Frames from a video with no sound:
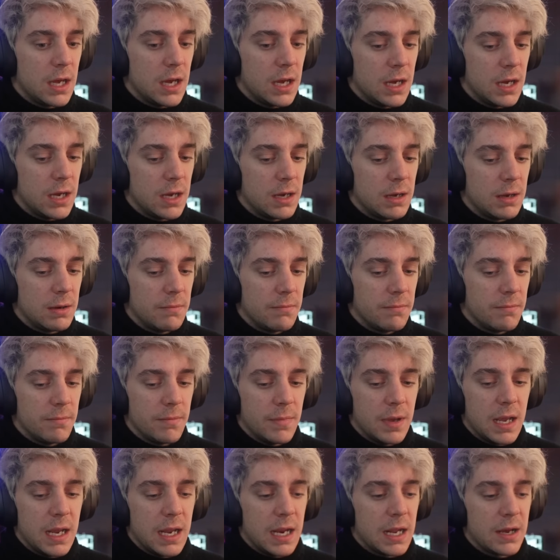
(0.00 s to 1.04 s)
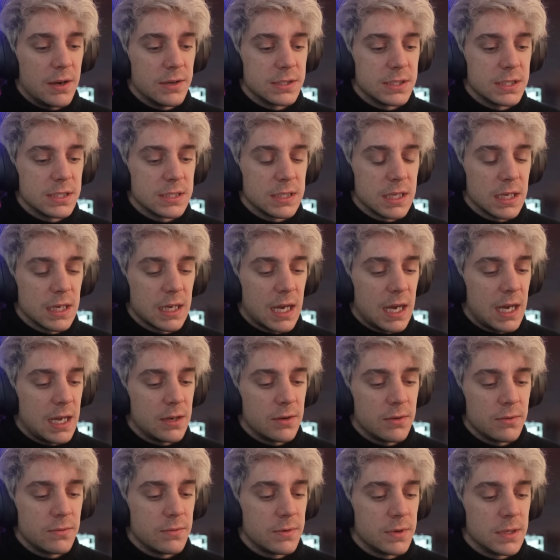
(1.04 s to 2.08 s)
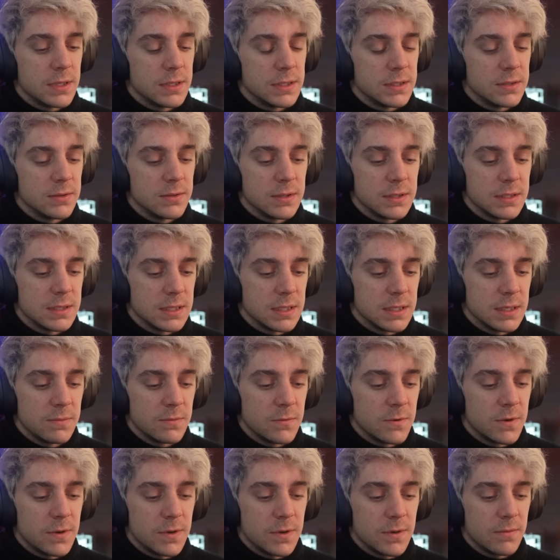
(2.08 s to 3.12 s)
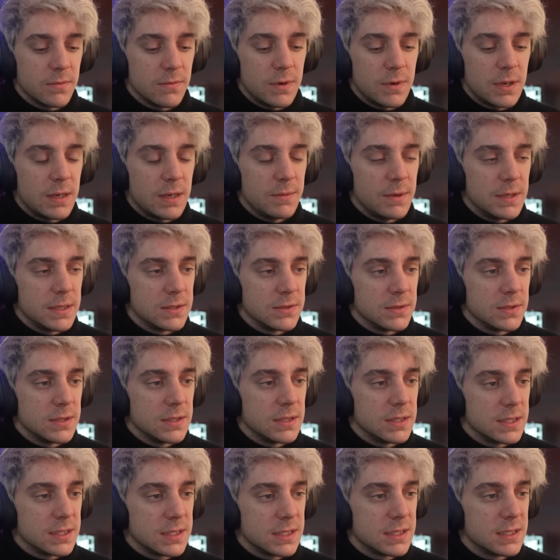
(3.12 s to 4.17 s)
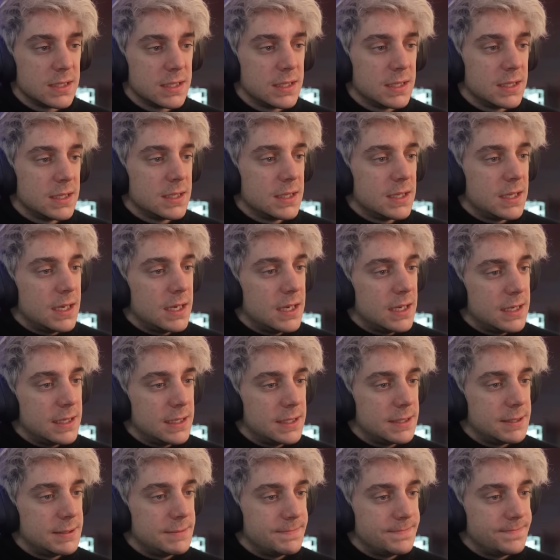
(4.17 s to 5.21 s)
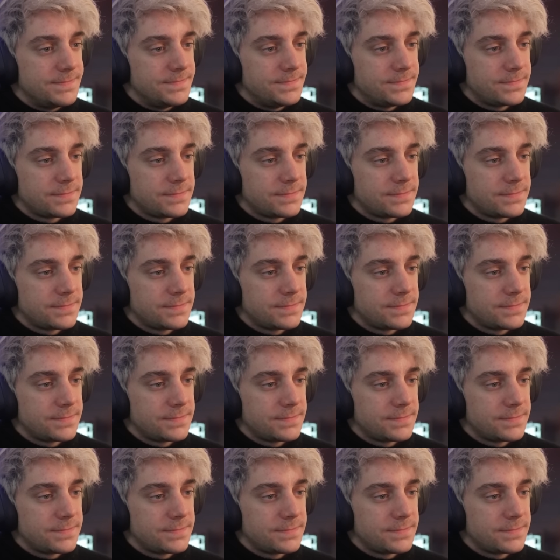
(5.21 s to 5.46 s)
And I was just like, I don't want to do this anymore. Why am I doing this? And